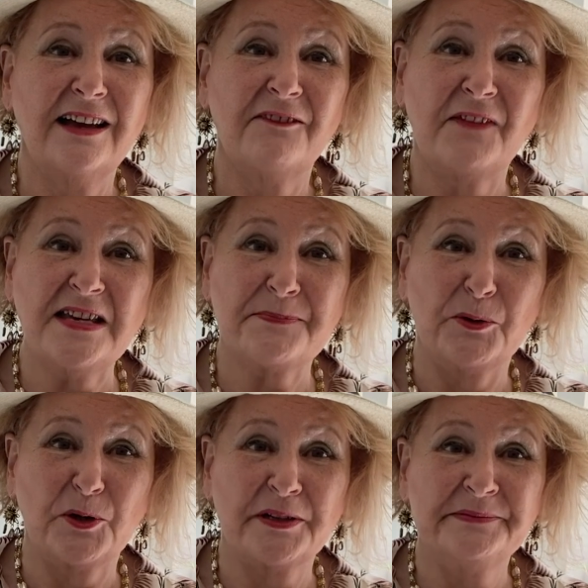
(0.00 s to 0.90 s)

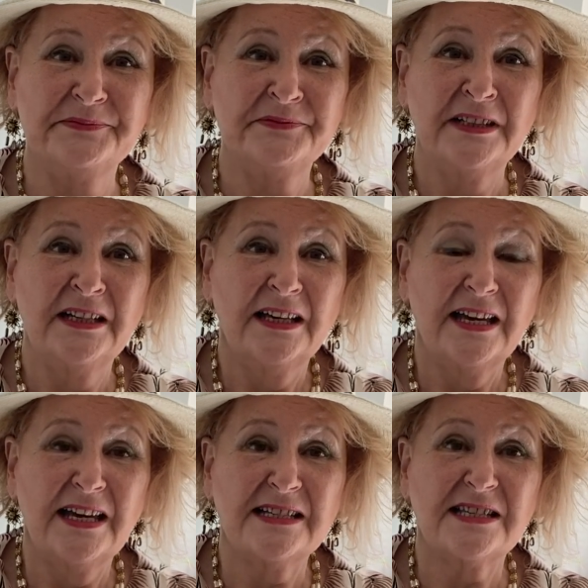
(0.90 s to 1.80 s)
Facebook.
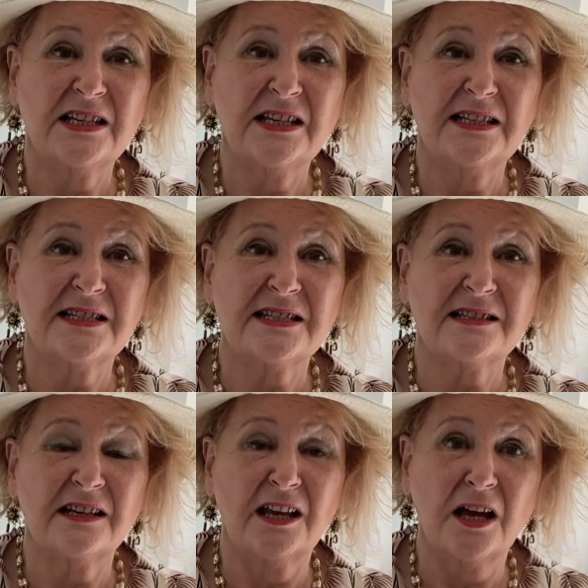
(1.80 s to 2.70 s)
It's
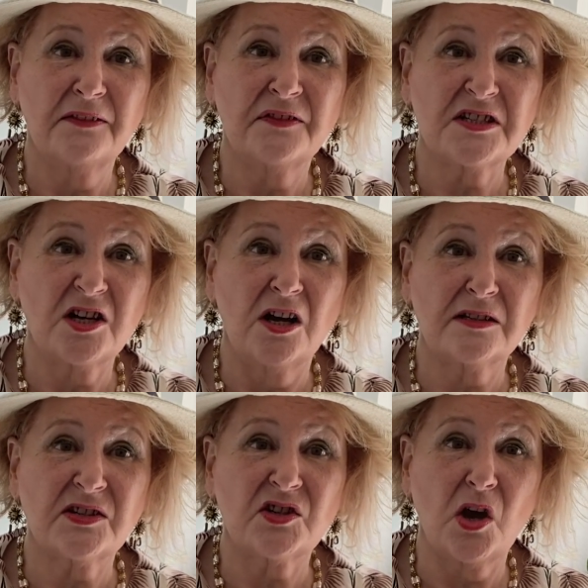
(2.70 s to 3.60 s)
Lifestyle
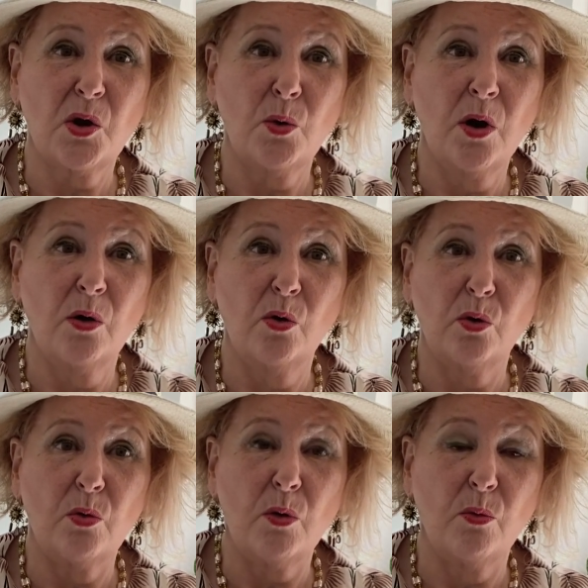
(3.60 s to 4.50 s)
Sew, all
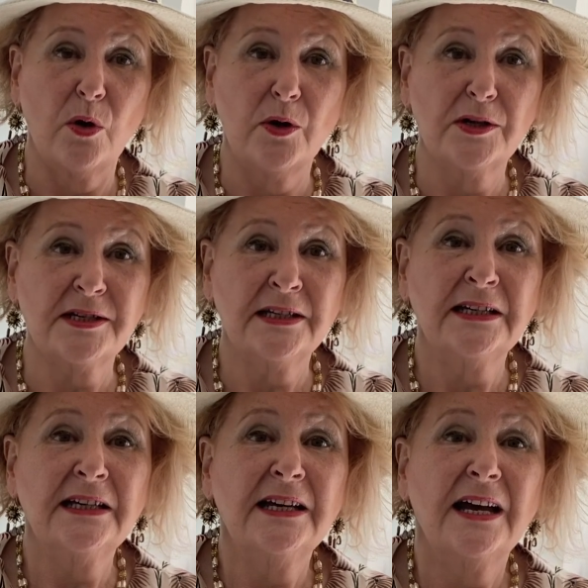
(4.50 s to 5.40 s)
one word,
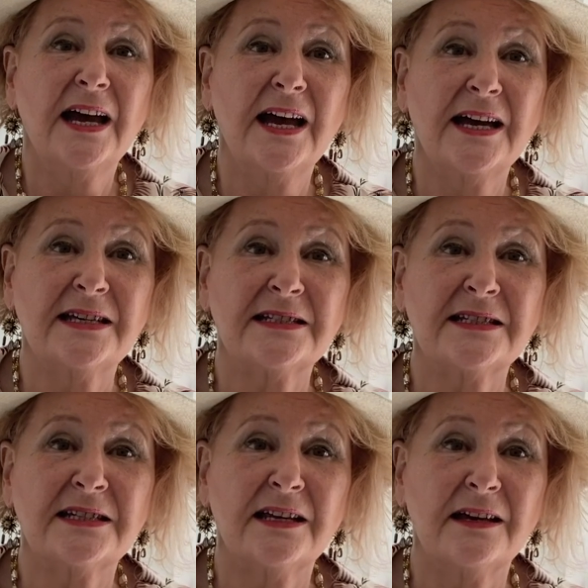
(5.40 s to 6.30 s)

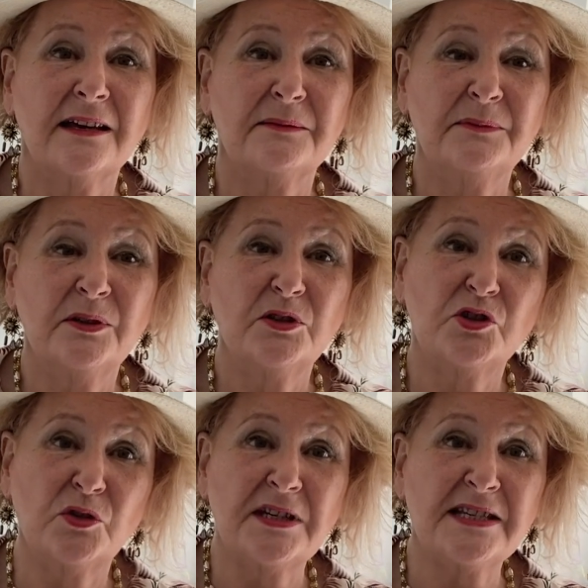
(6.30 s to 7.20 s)
and
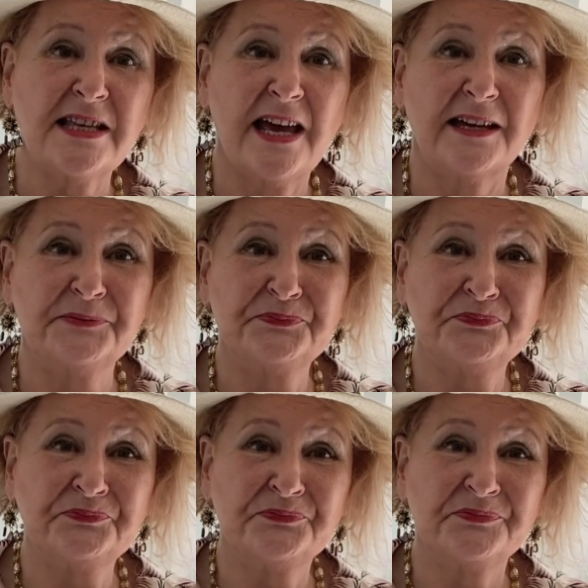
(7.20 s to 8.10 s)
join us there.
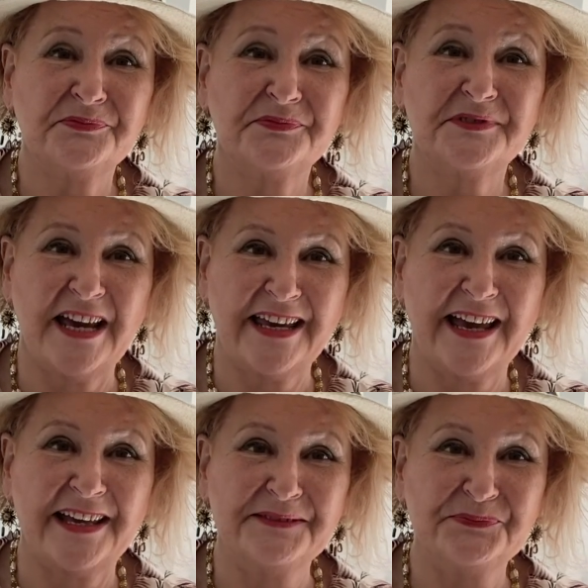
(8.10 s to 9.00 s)
Take care.